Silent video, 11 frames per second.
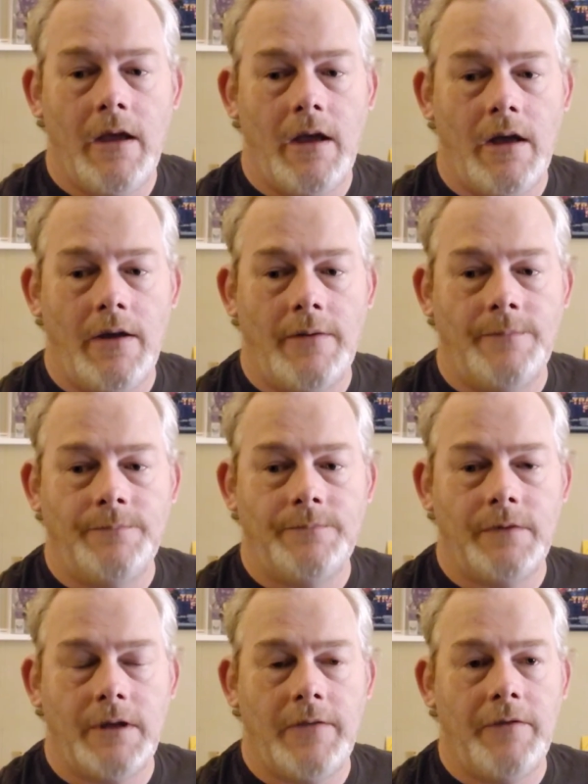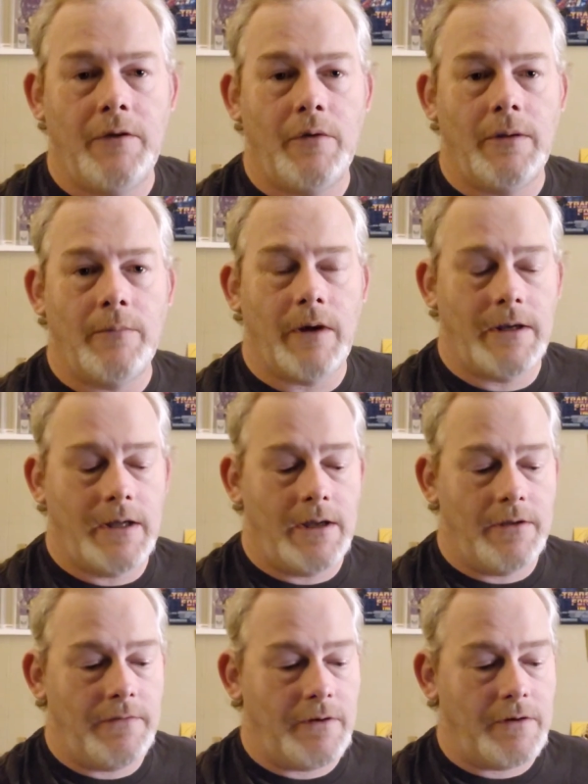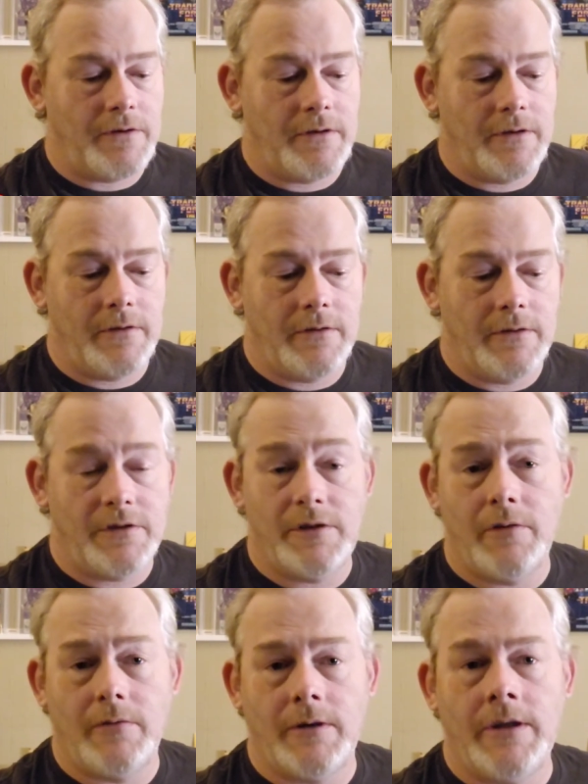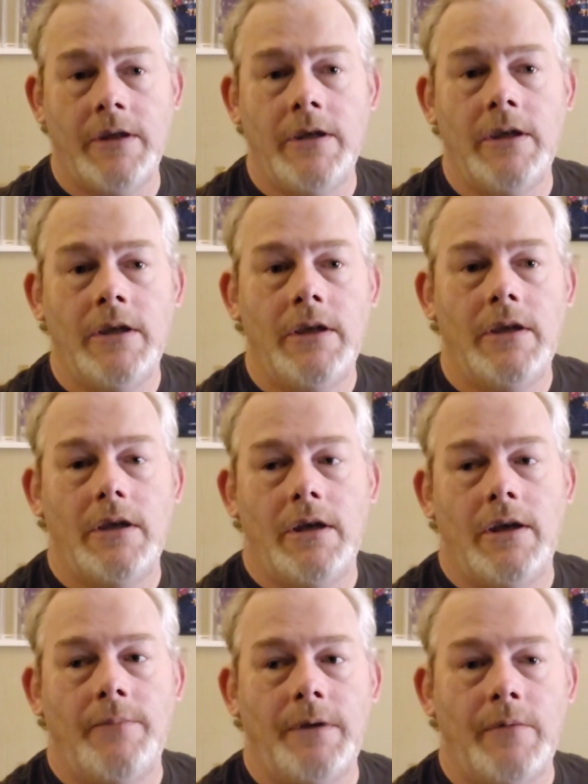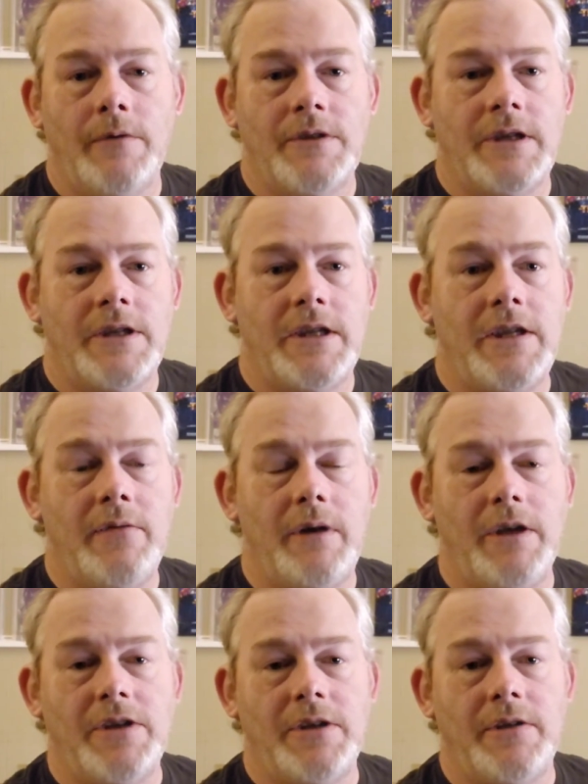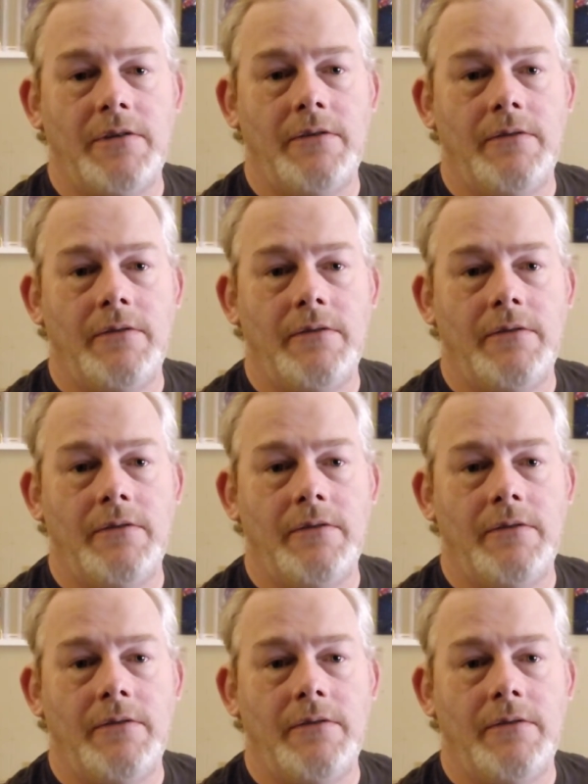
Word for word: Um, give you a quick breakdown of the first story. Um, it was a continuation